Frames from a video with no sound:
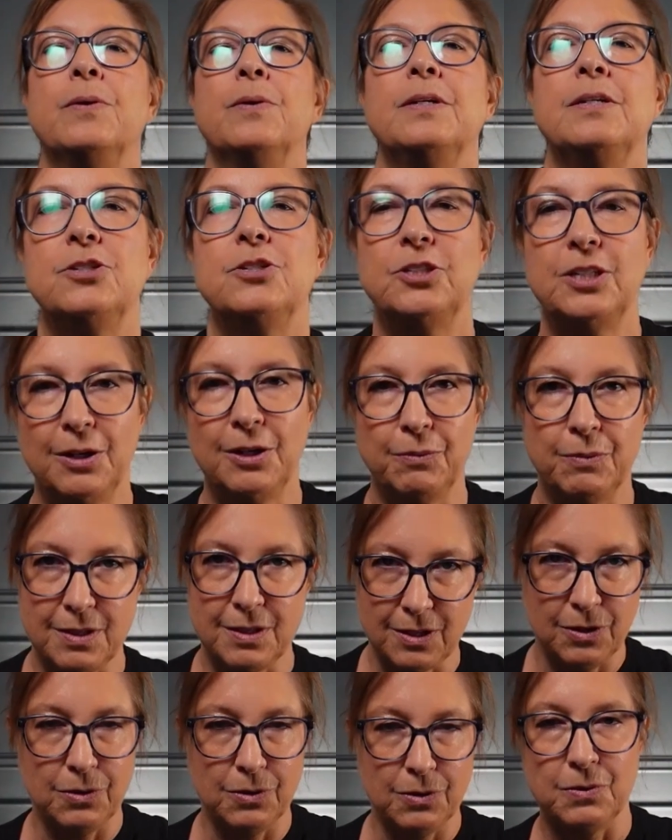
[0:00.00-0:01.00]
going to share
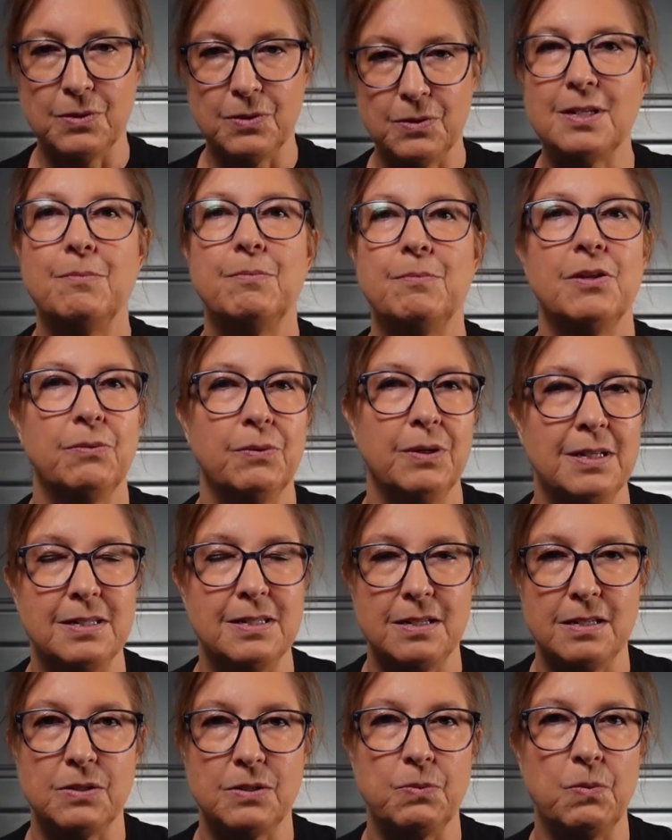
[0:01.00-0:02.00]
with you some of the
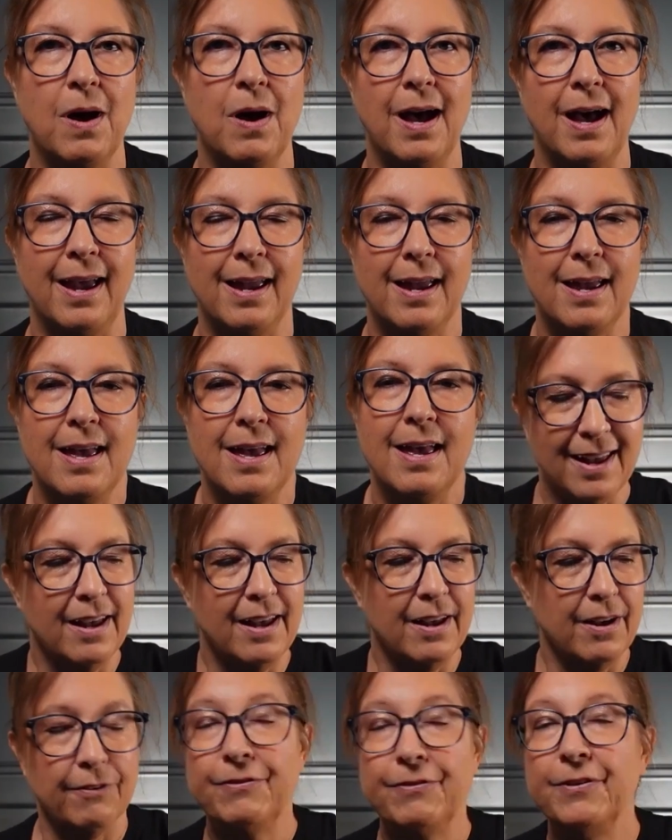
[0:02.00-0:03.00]
reasons why.
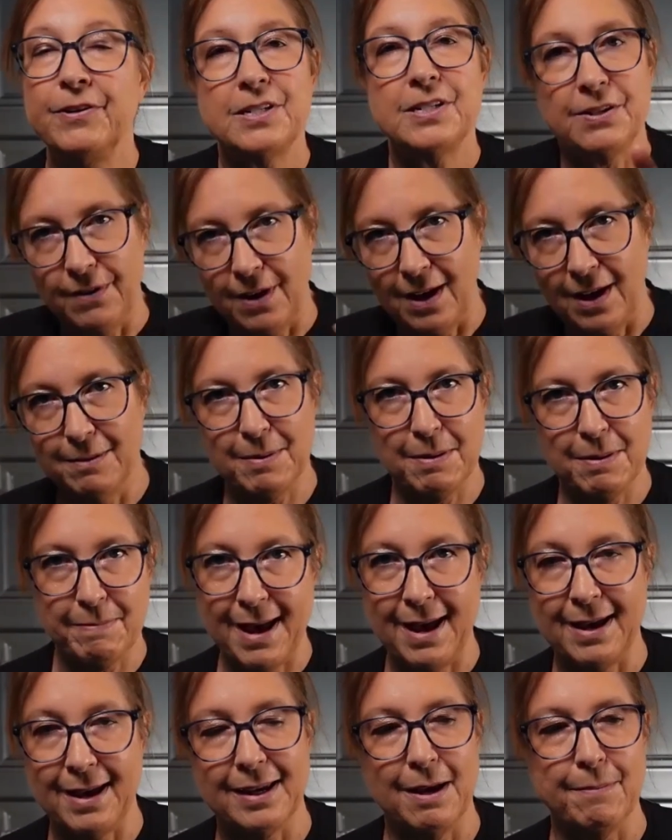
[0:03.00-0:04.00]
Well, first of all, let me
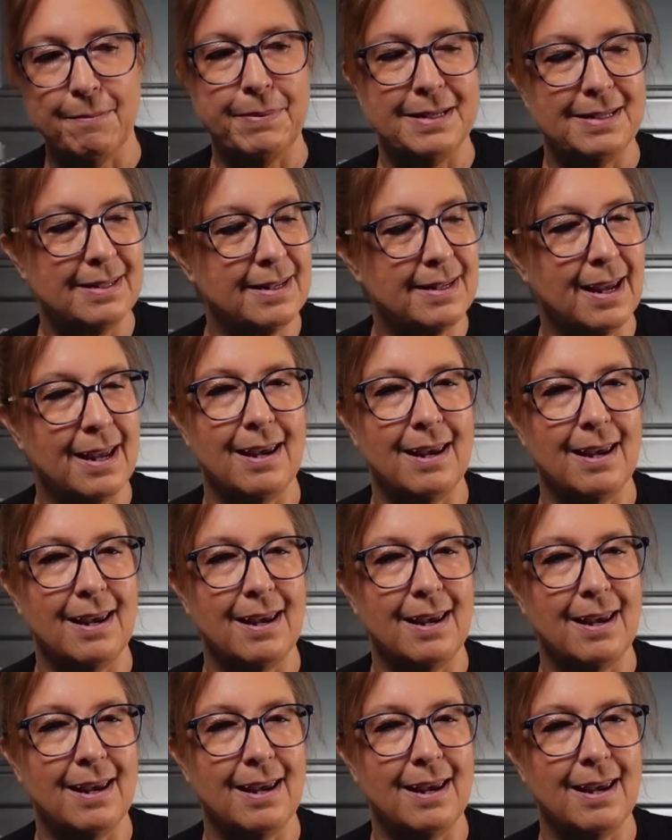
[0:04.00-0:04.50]
back up and